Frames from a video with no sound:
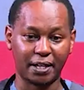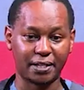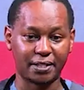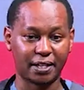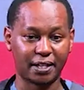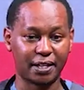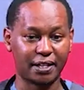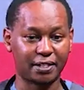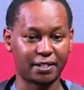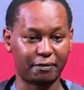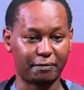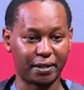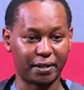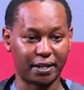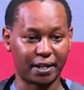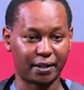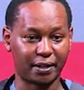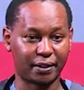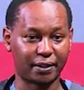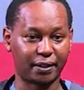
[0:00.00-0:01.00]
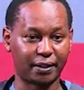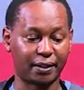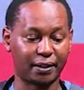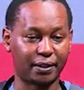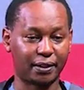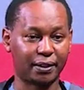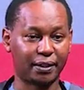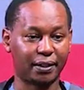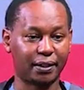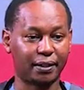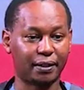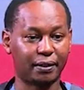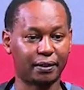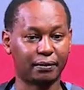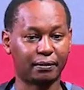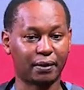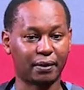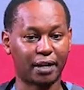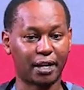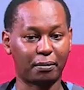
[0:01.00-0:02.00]
Studies have been done, and
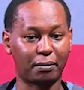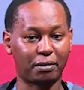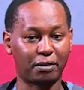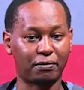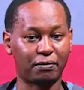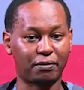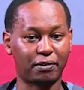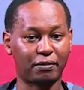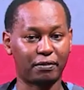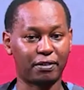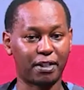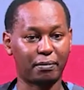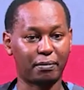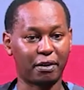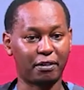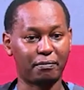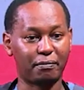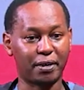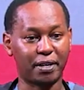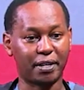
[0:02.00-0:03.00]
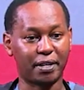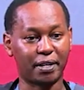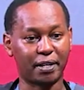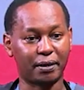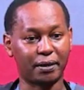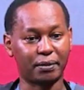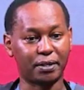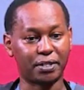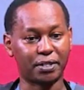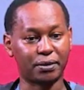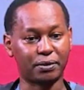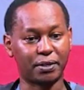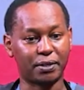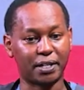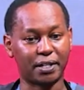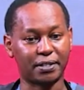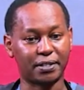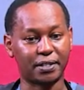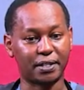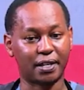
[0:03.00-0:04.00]
a number of them have been what is
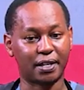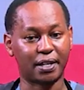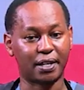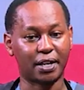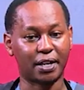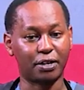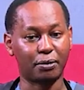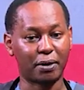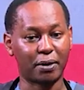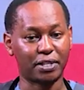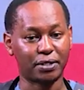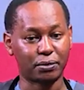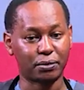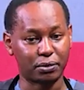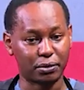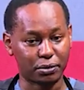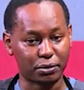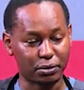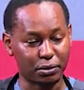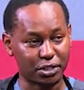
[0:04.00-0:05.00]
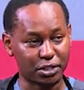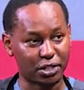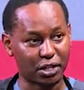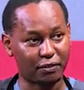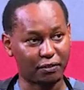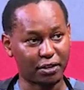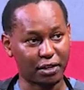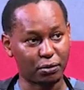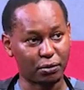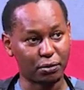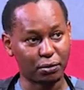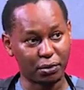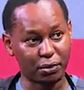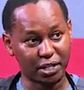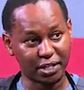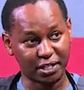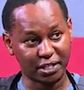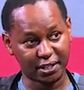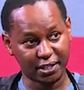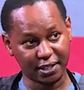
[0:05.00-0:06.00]
known as randomized control, which are very good
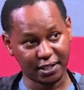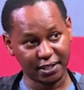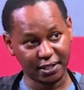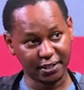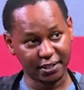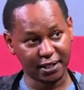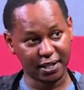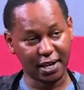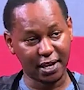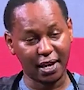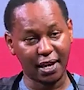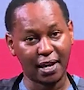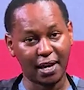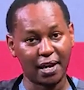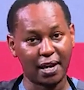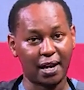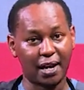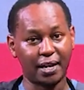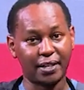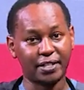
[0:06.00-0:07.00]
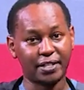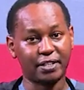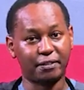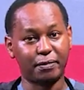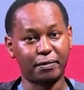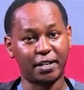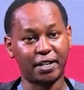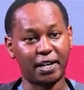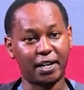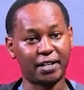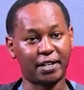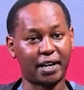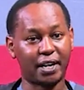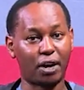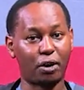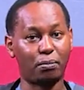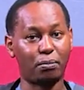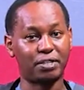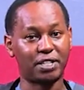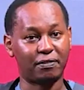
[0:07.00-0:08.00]
quality studies. Others have been done that
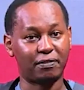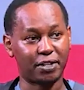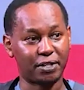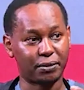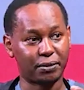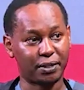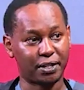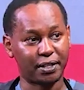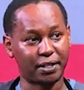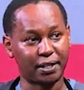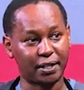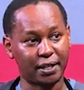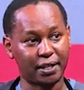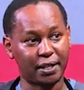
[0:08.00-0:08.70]
are observatory.